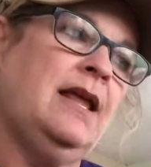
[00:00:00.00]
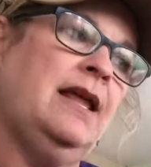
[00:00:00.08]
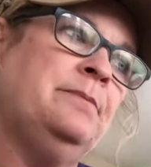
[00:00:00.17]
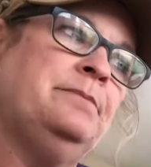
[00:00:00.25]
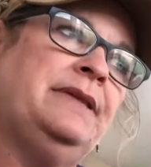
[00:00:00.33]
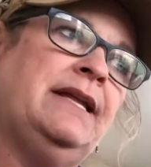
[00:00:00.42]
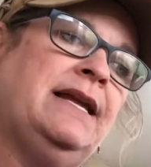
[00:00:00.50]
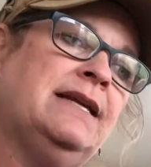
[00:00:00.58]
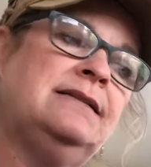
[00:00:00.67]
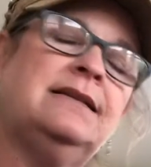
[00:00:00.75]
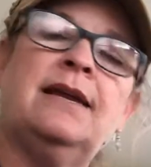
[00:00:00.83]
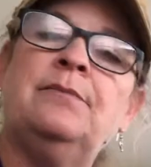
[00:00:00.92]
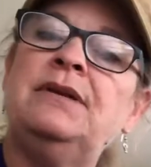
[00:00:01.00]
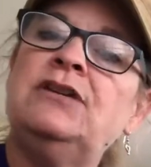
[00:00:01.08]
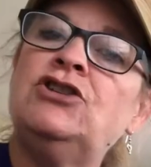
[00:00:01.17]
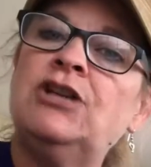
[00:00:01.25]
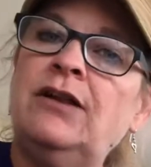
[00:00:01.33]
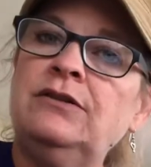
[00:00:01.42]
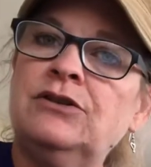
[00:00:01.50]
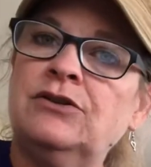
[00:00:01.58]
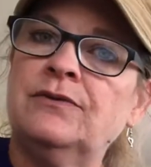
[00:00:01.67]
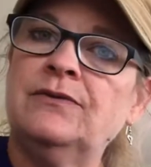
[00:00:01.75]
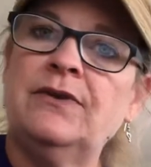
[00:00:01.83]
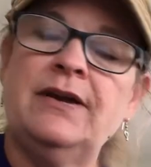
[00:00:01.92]
and plants can be
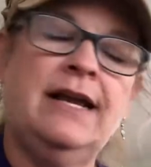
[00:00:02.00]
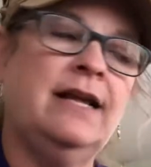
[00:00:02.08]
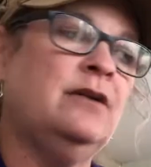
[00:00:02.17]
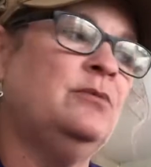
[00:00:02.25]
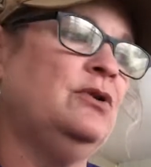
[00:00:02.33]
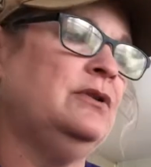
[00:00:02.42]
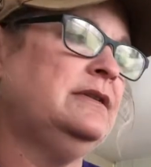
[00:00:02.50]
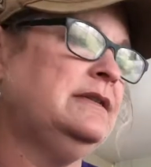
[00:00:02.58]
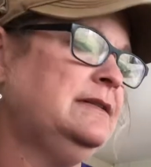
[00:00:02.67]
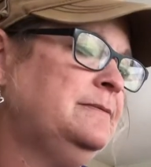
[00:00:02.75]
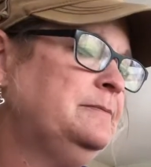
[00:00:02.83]
shelter for animals.